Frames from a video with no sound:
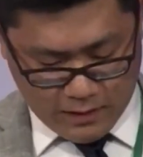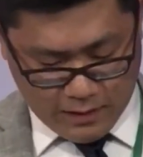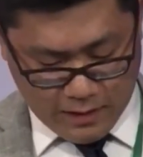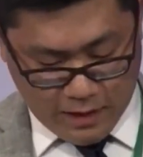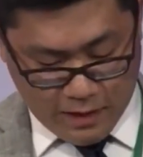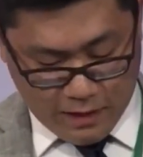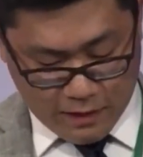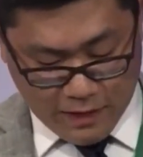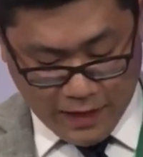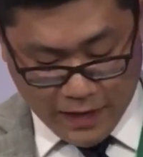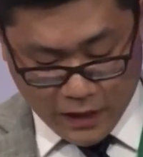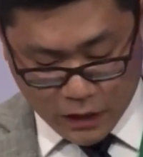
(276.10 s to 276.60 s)

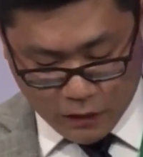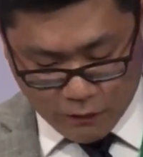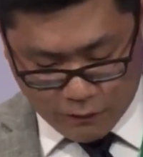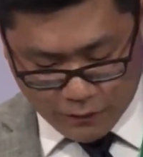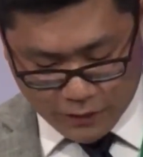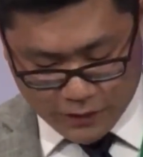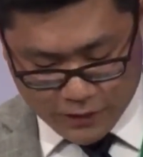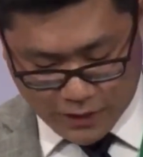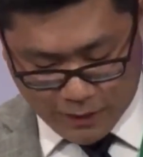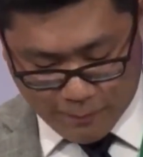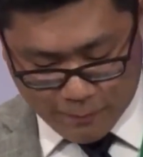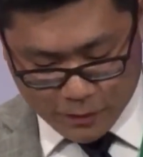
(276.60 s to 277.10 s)
Thank you for
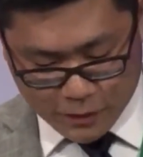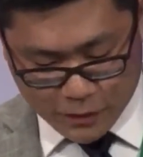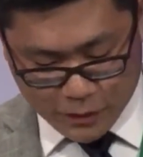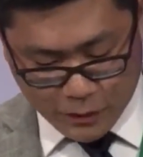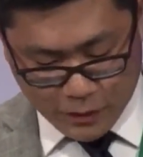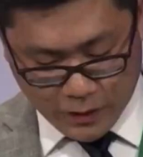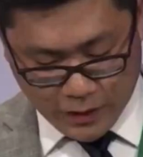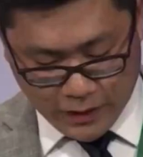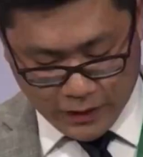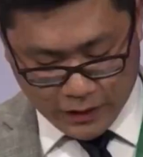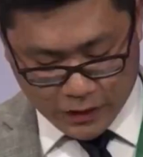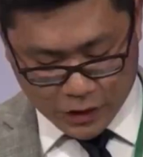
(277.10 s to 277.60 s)
this
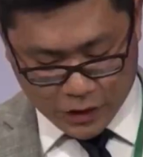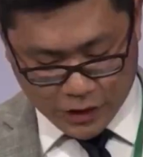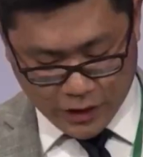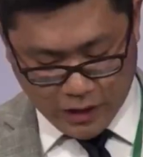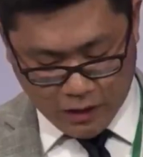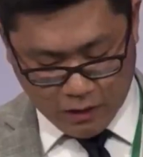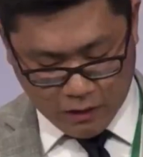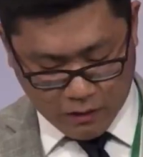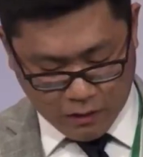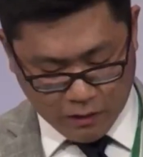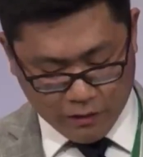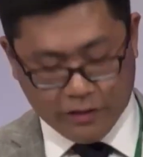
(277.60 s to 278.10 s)
opportunity to
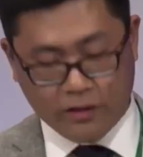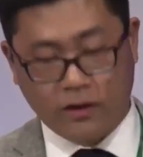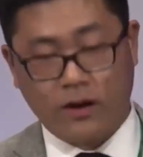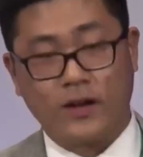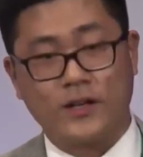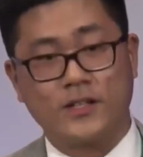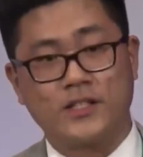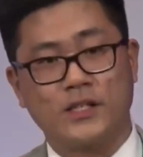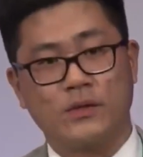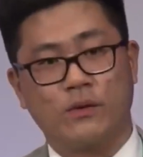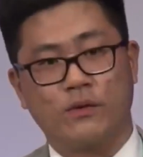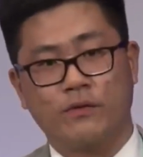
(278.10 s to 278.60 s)
share our
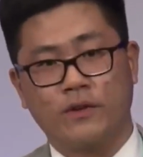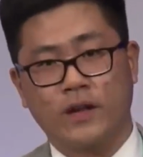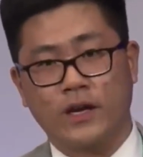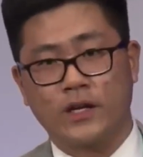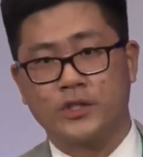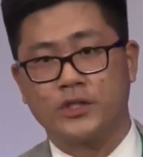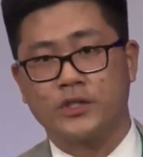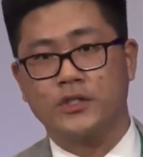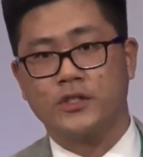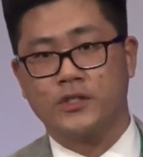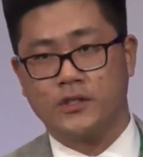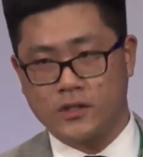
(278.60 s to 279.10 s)
thoughts and
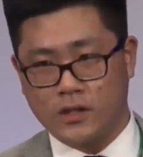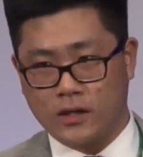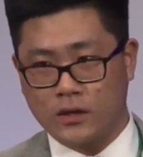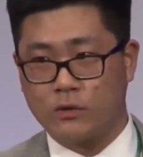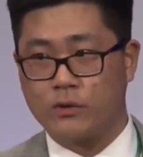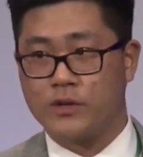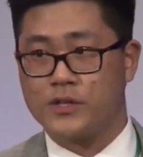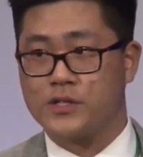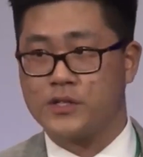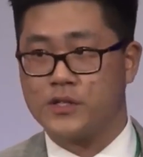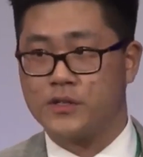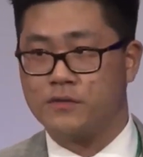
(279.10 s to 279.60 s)
reflections on
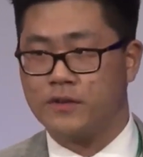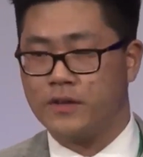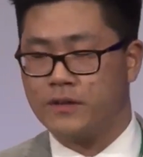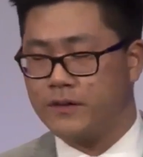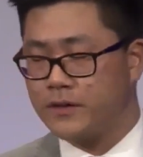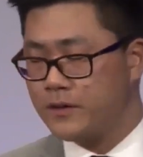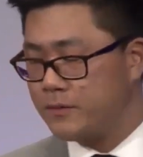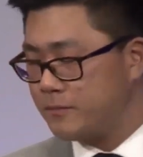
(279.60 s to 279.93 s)
Christus Vivi.